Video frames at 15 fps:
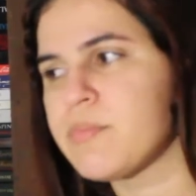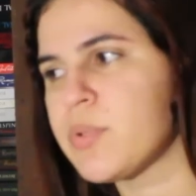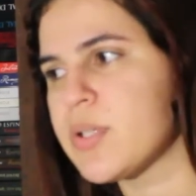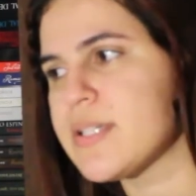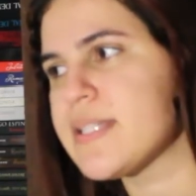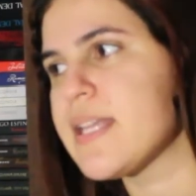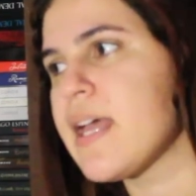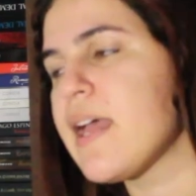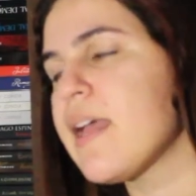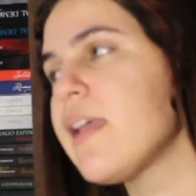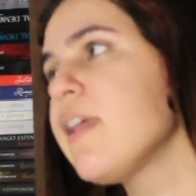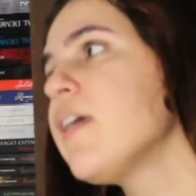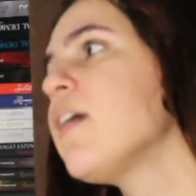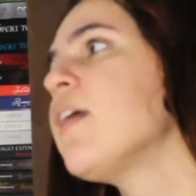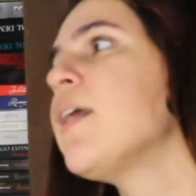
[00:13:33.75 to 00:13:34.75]
per
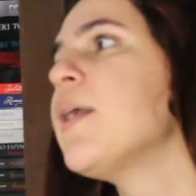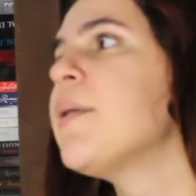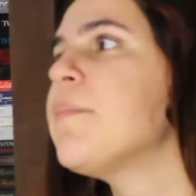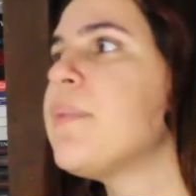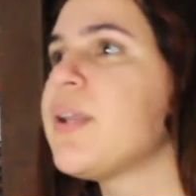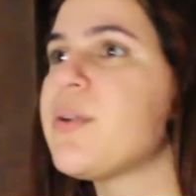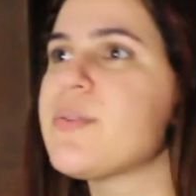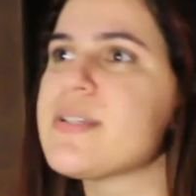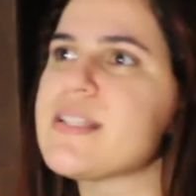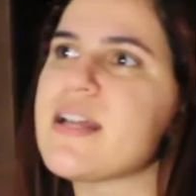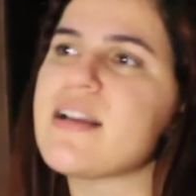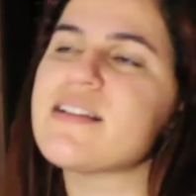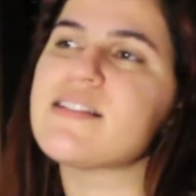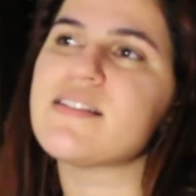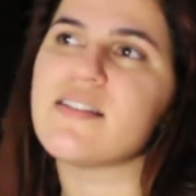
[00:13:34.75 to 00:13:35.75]
se, but it was
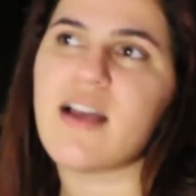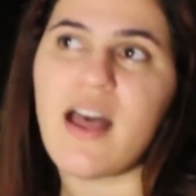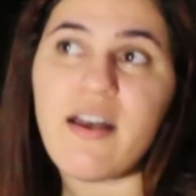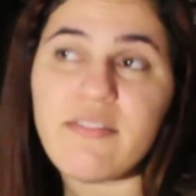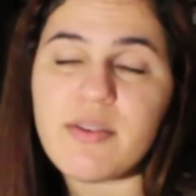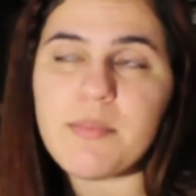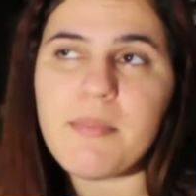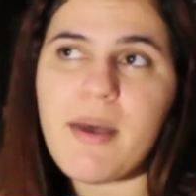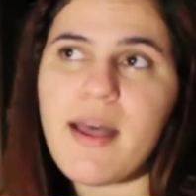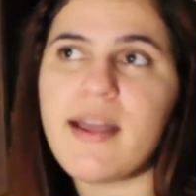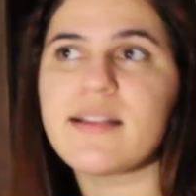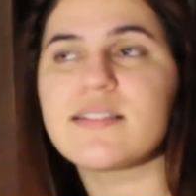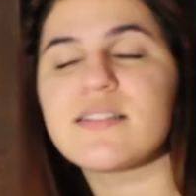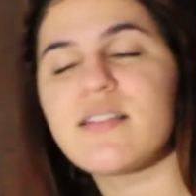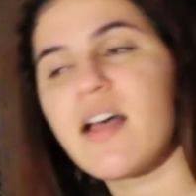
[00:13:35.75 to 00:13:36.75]
nice to have him
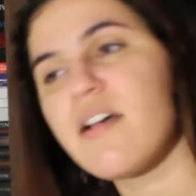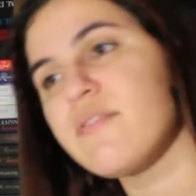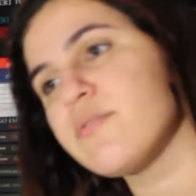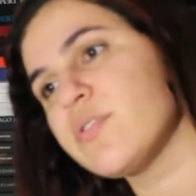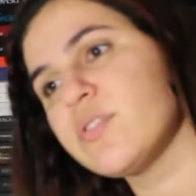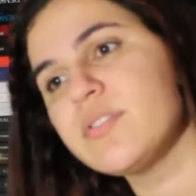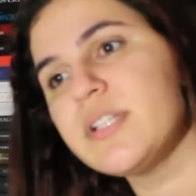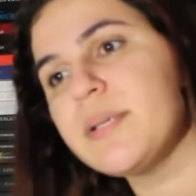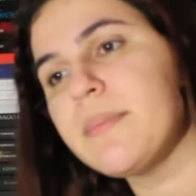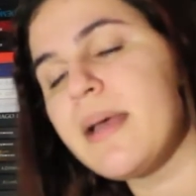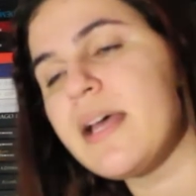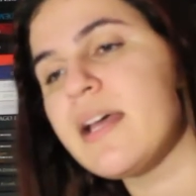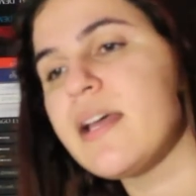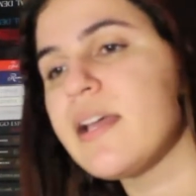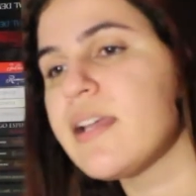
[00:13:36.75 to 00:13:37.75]
back, to have Ronnie
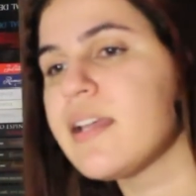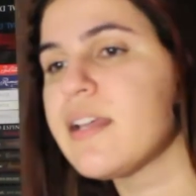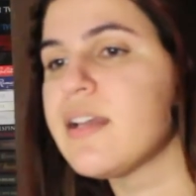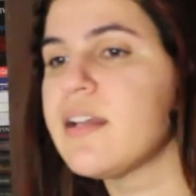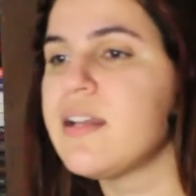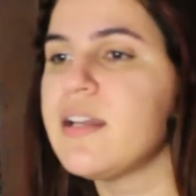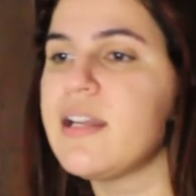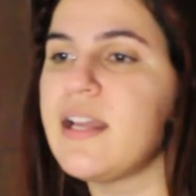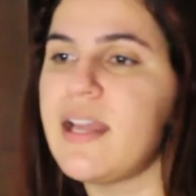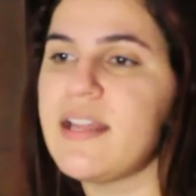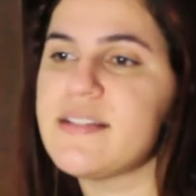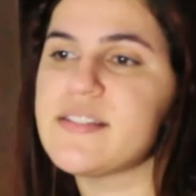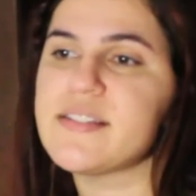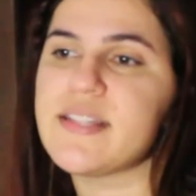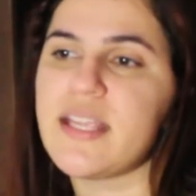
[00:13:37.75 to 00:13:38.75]
back,
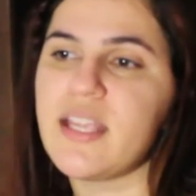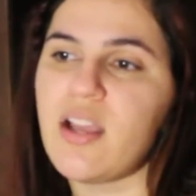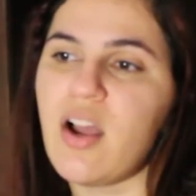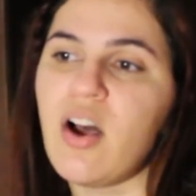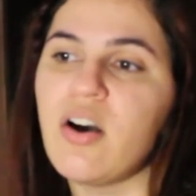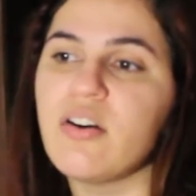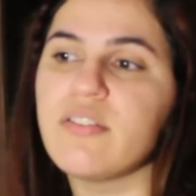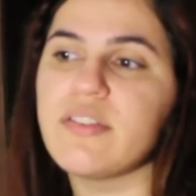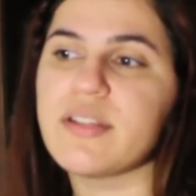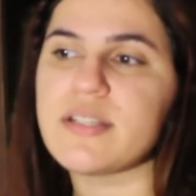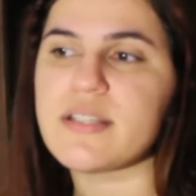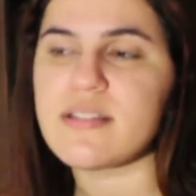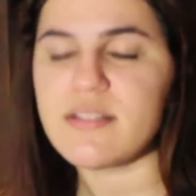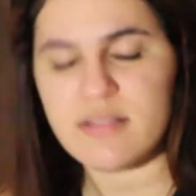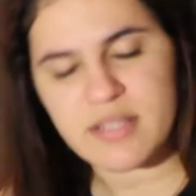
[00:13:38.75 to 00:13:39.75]
and to think all of
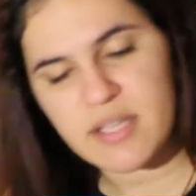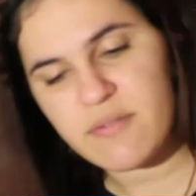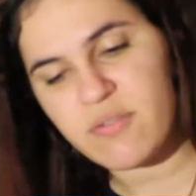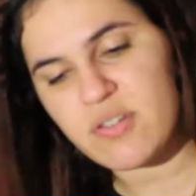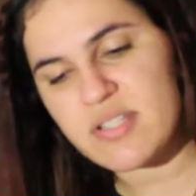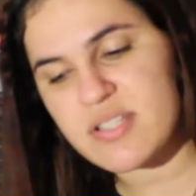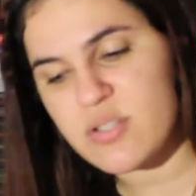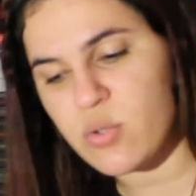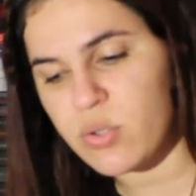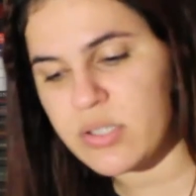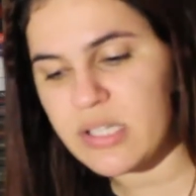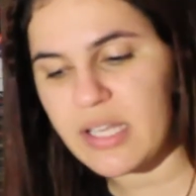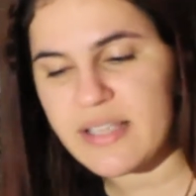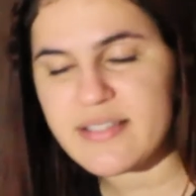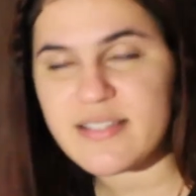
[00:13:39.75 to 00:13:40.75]
the different
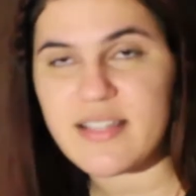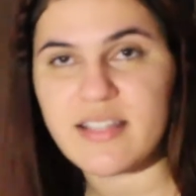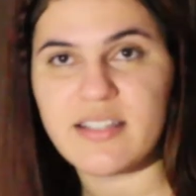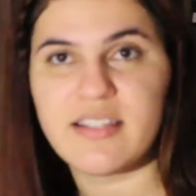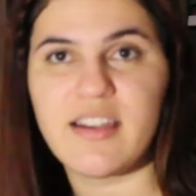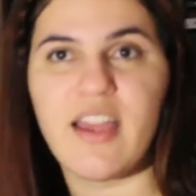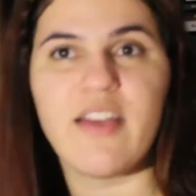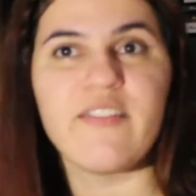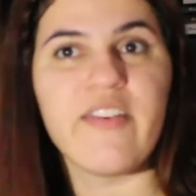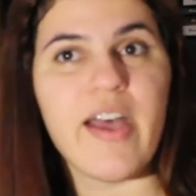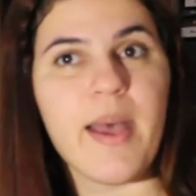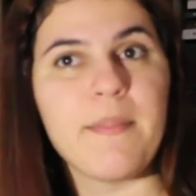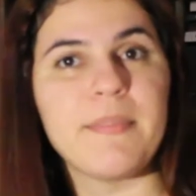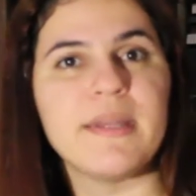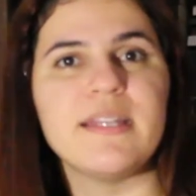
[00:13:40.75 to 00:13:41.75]
storylines that could have
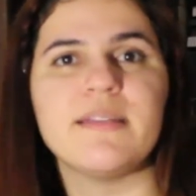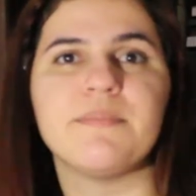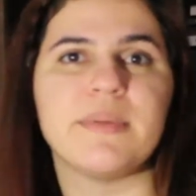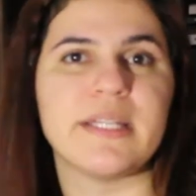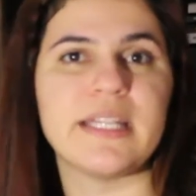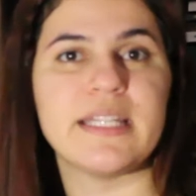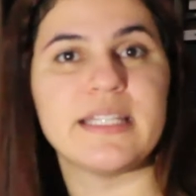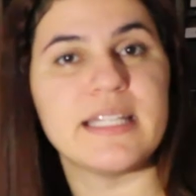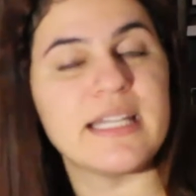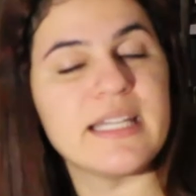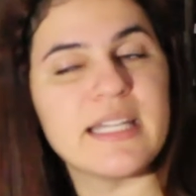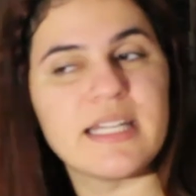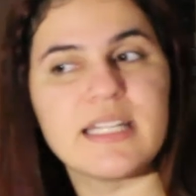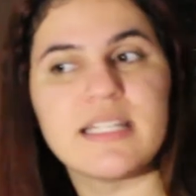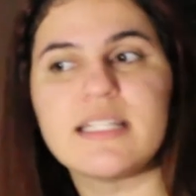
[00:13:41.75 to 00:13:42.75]
happened but it
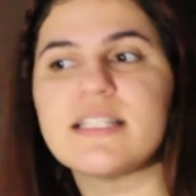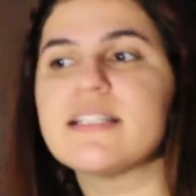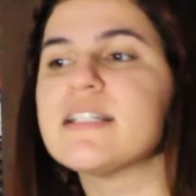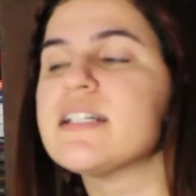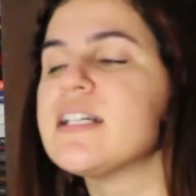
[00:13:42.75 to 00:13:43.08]
didn't,